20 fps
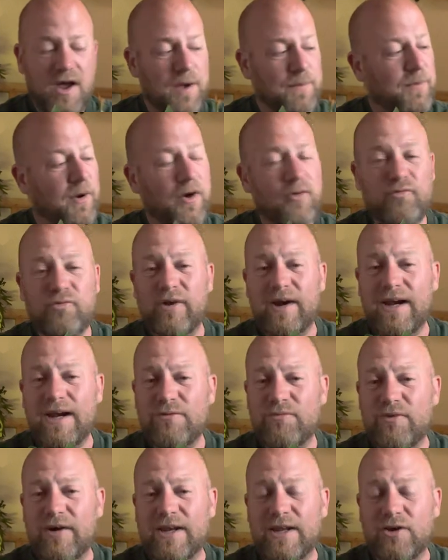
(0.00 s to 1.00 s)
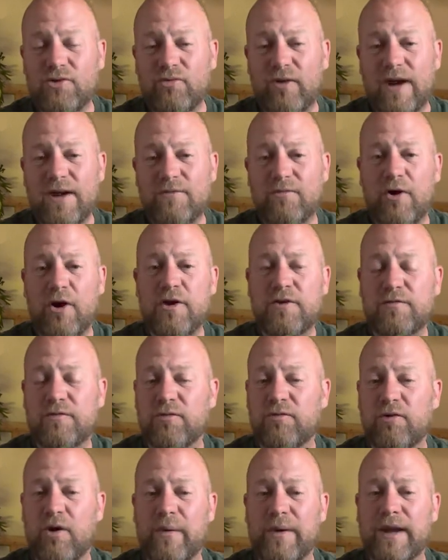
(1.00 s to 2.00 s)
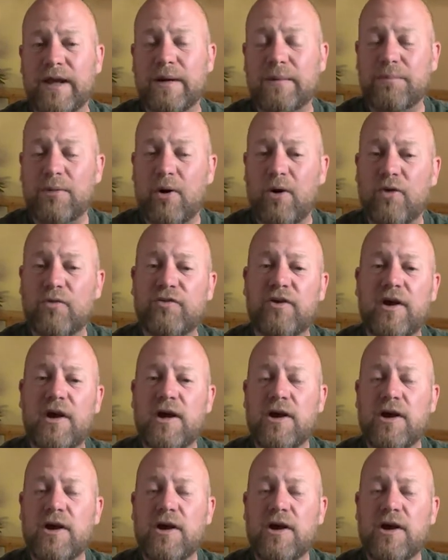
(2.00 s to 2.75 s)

But a really, really great rose for growing in a pot,